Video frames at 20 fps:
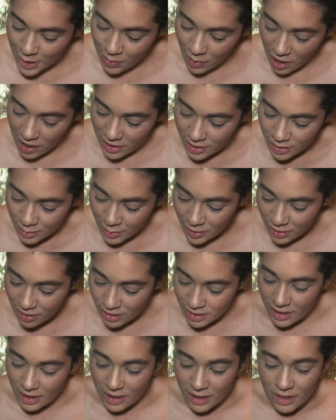as possible.
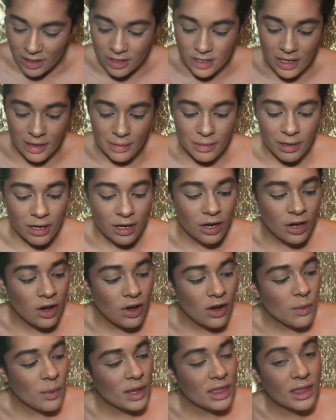So I'm gonna
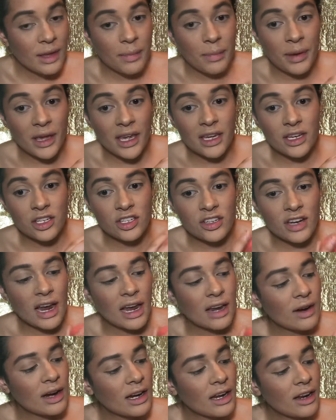go in with the pink
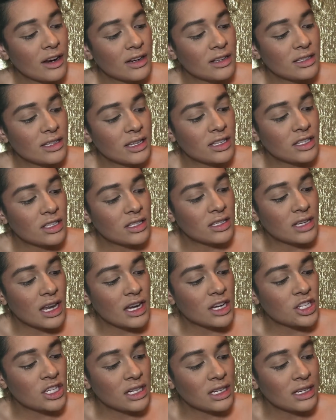shade right here,
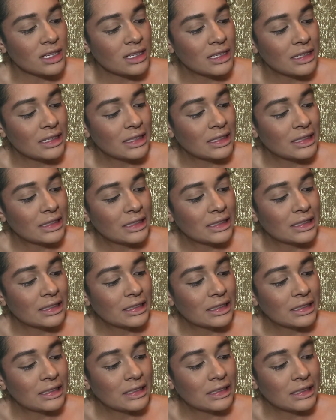Sensation.
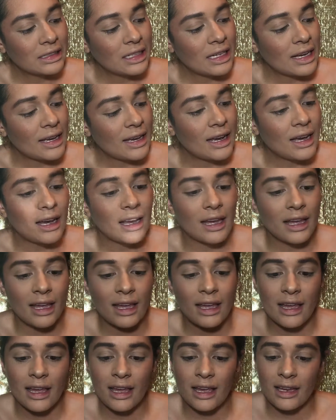
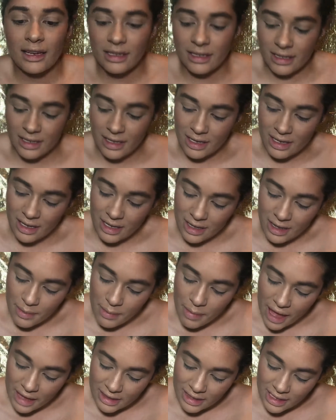And the
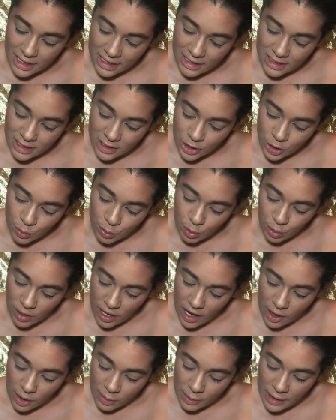bad thing is there's
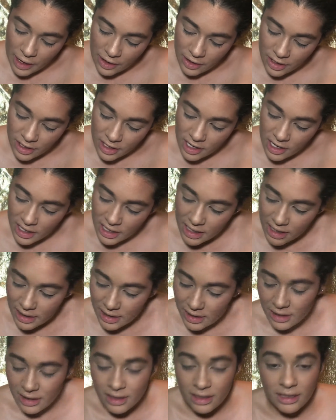brow powder on it,
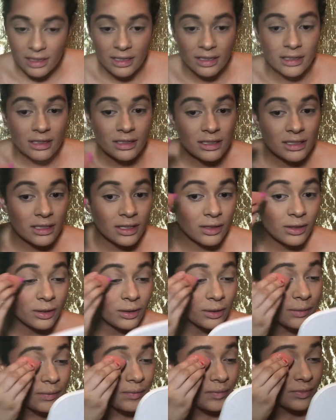
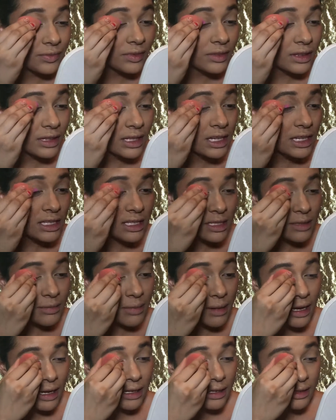so this
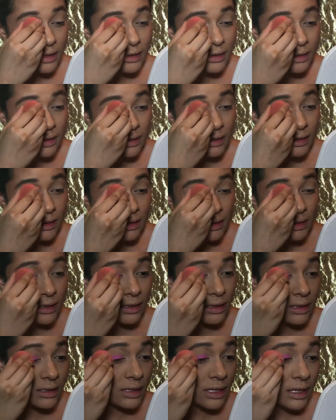might,
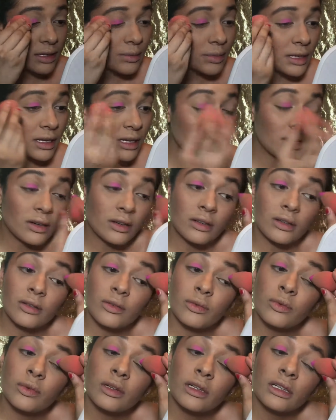it's gonna be
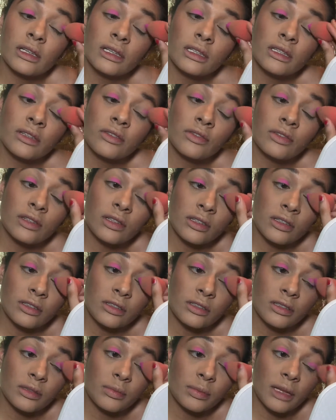really difficult
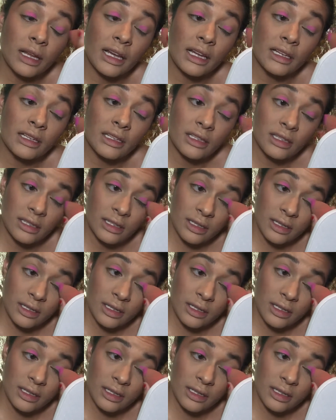to blend,